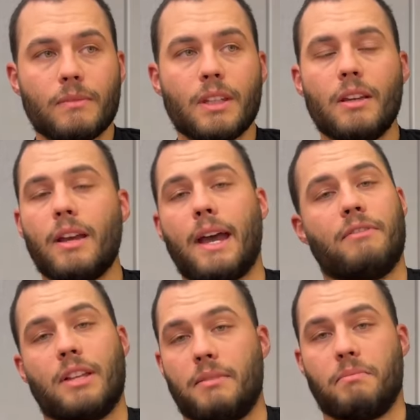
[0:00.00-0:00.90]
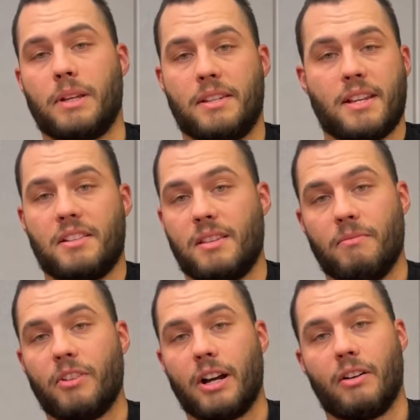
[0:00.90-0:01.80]
that be sent to them
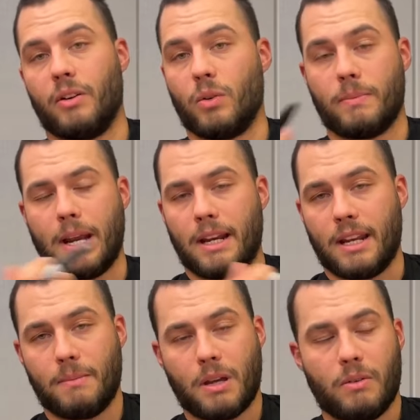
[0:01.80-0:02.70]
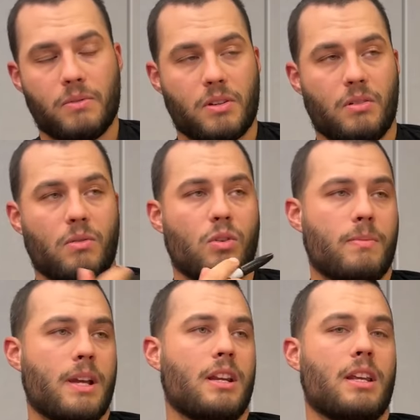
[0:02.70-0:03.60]
via an automated email. So
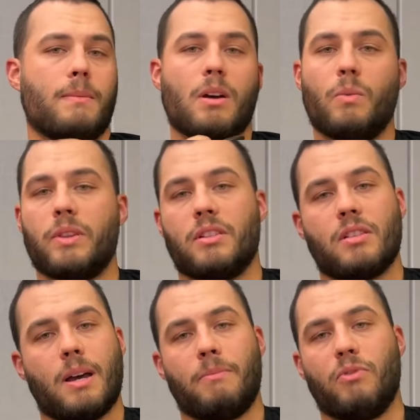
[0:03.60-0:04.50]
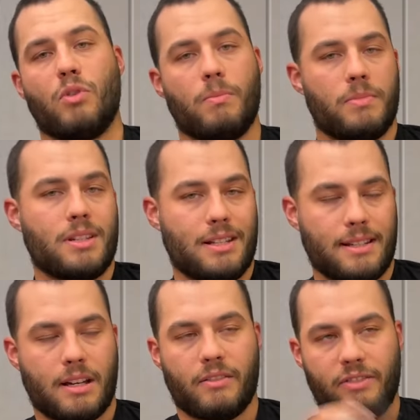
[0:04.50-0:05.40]
automated email with the Typeform sent
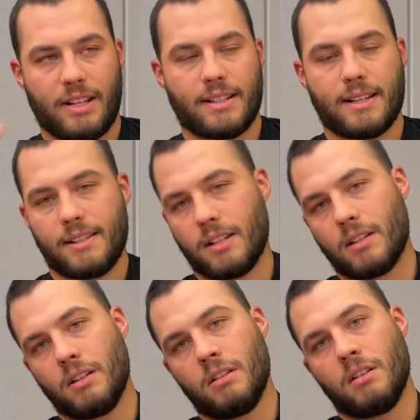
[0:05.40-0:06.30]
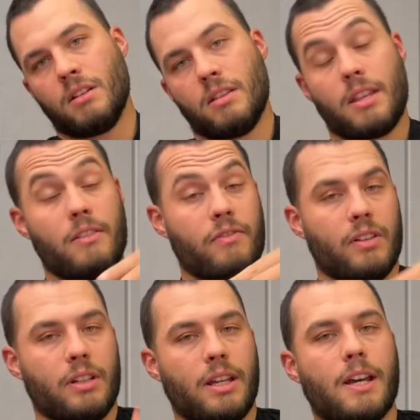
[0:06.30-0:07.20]
out. Fantastic. They
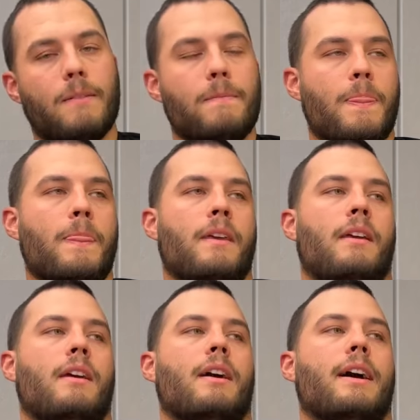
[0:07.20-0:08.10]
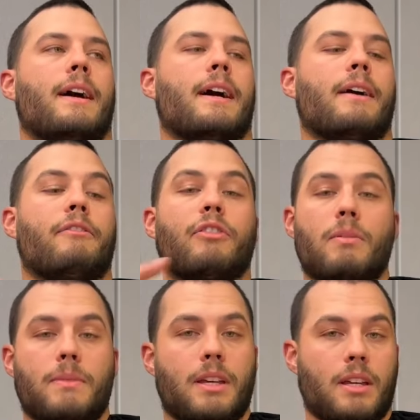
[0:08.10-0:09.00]
fill it out. And
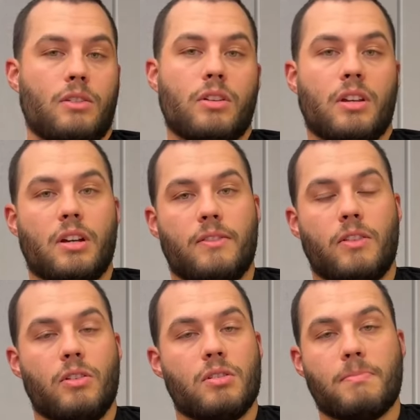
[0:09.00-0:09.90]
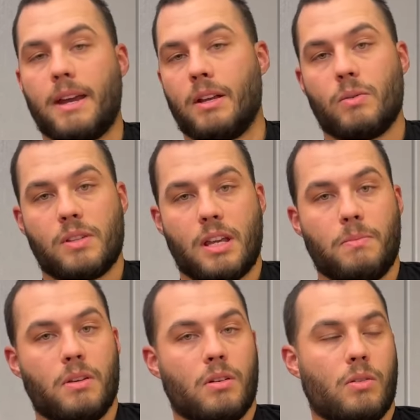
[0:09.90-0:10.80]
from there, you can either use Make or
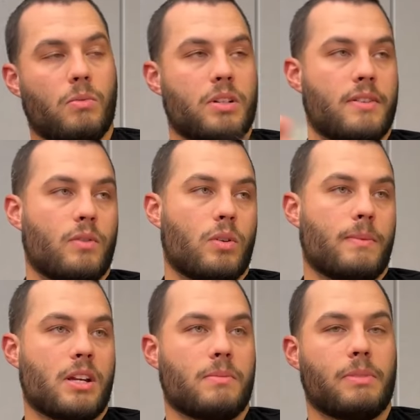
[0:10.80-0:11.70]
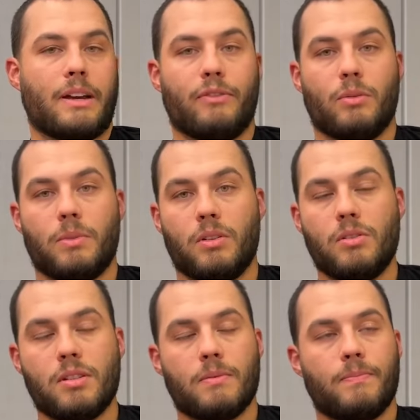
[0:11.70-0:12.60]
Zapier or whichever automation platform you're
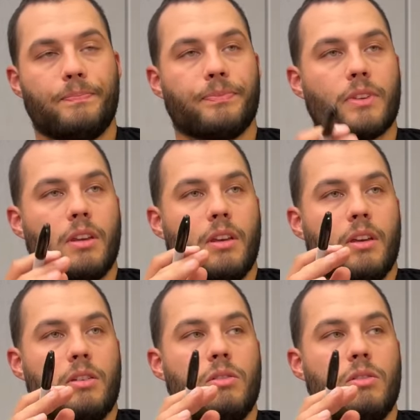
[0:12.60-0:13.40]
using. you